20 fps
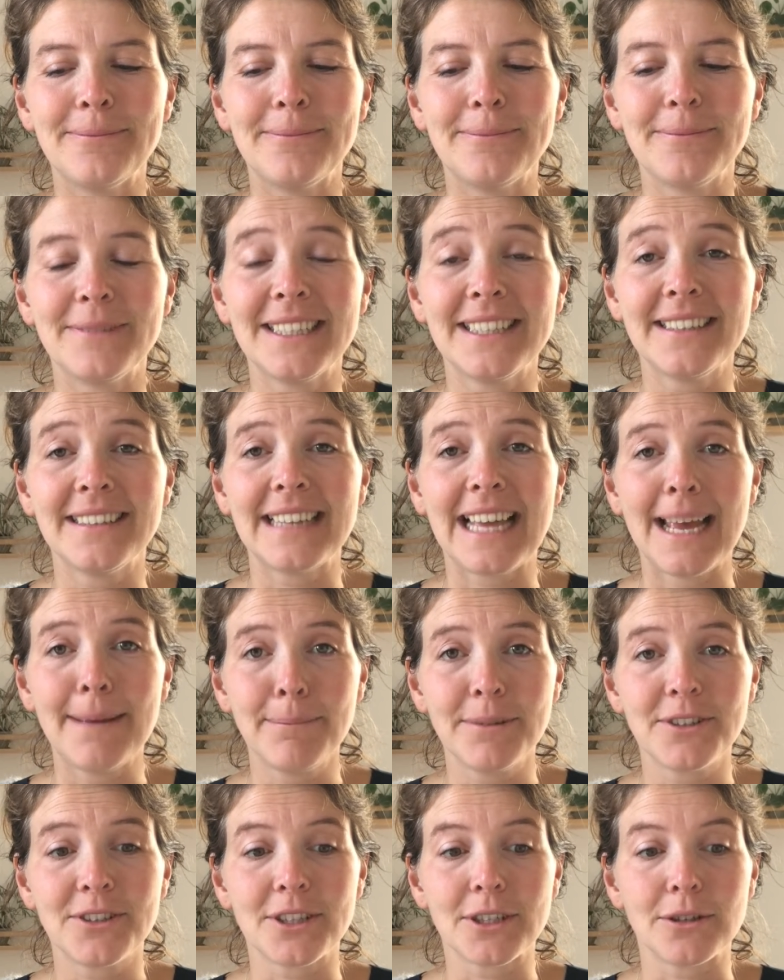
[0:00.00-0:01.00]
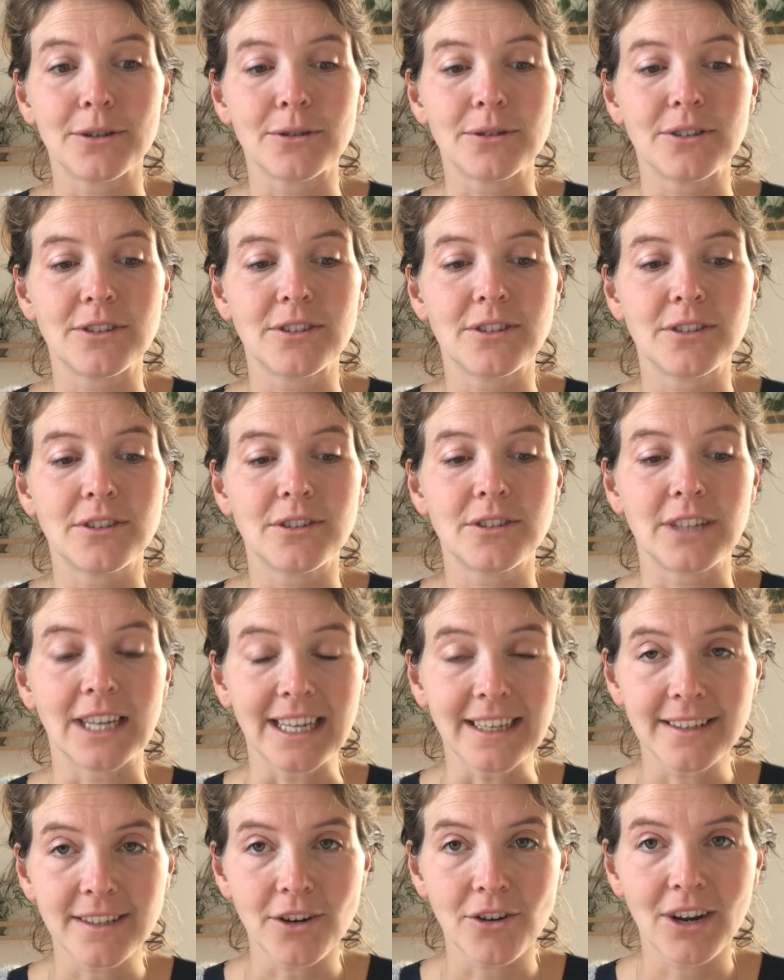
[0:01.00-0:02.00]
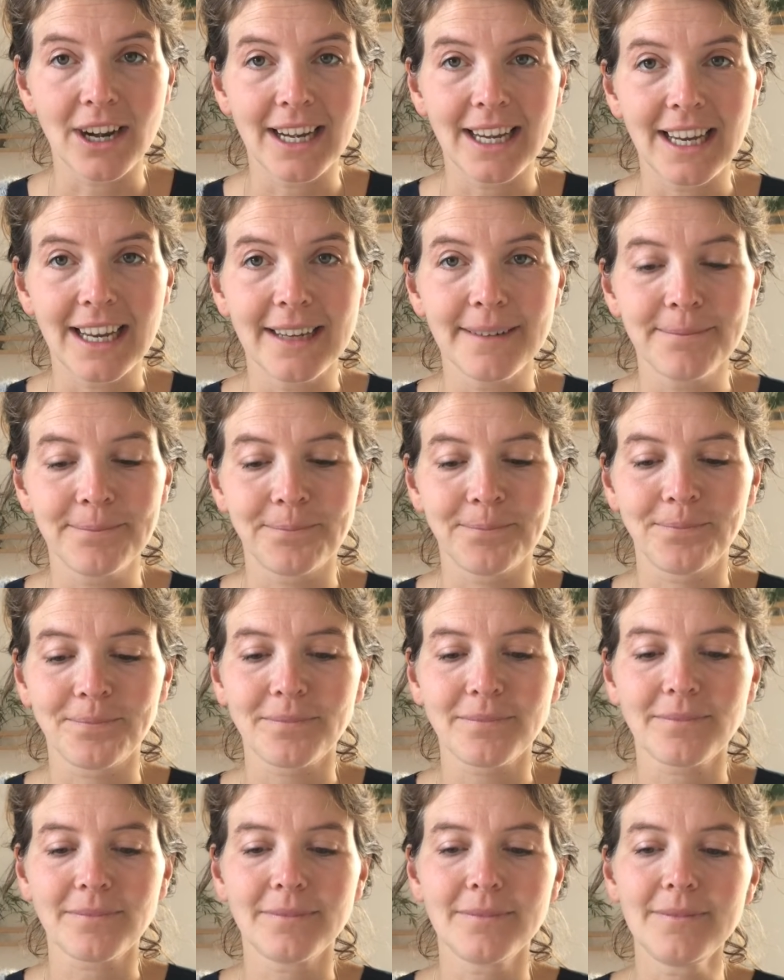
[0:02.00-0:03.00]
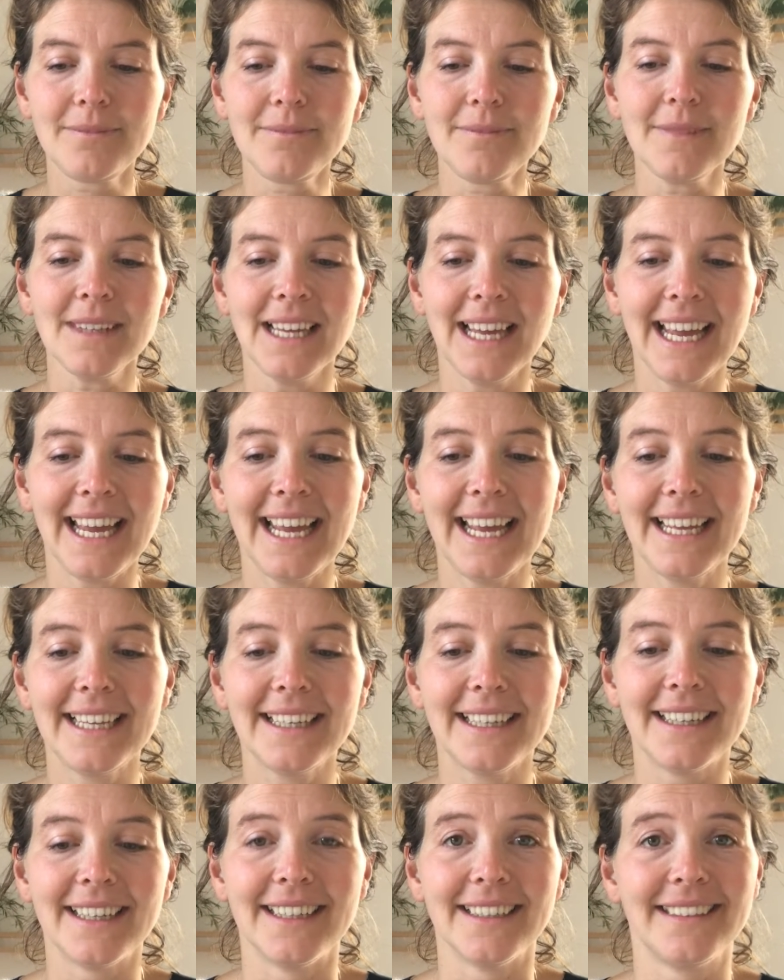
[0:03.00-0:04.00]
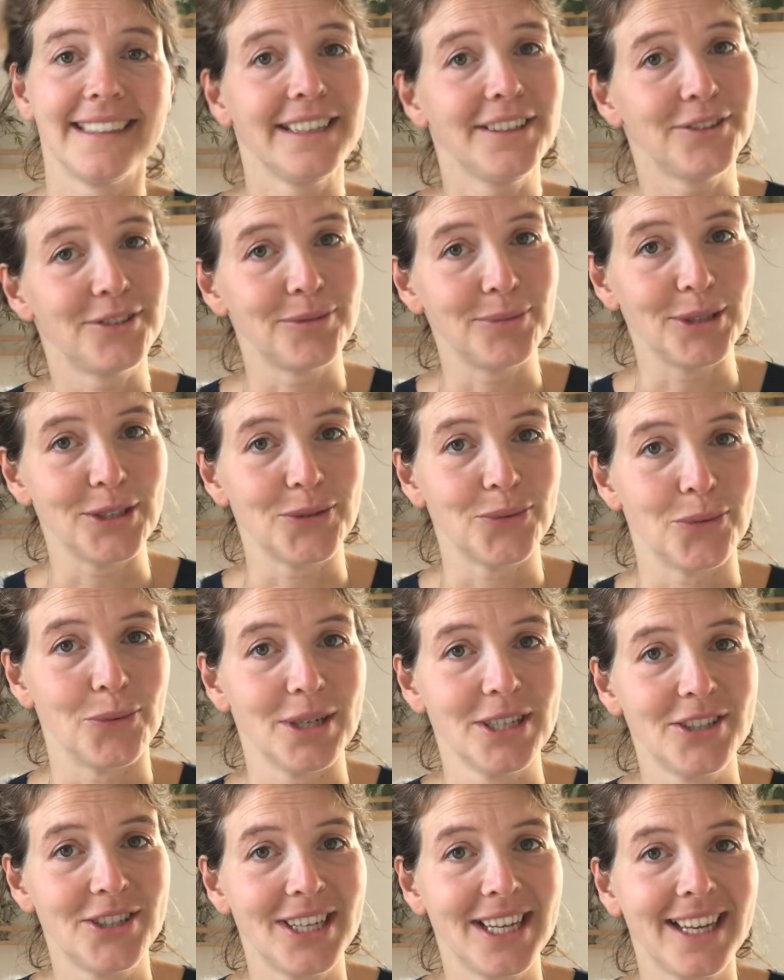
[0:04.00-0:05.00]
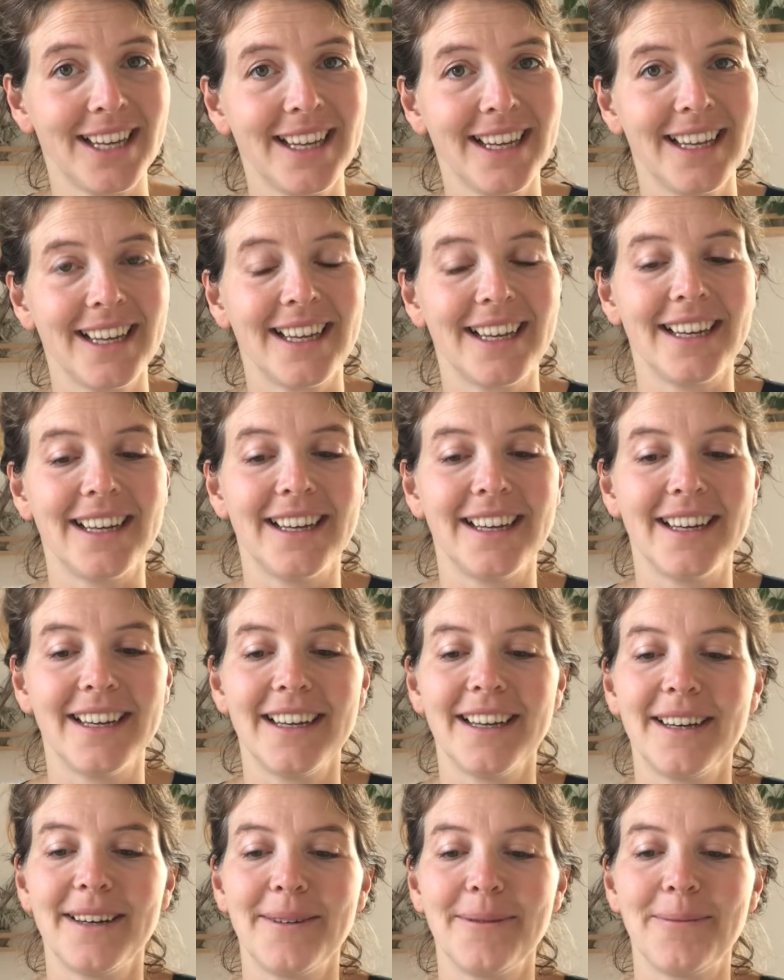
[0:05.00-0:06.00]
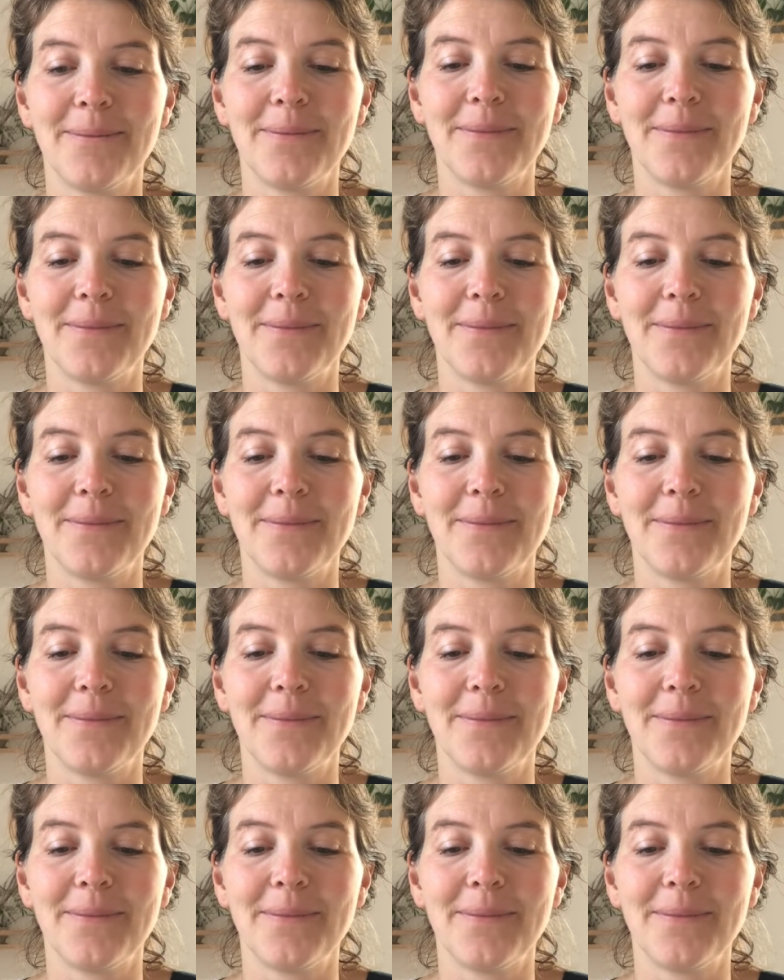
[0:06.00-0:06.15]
This is episode 6 already, and thank you so much for watching. I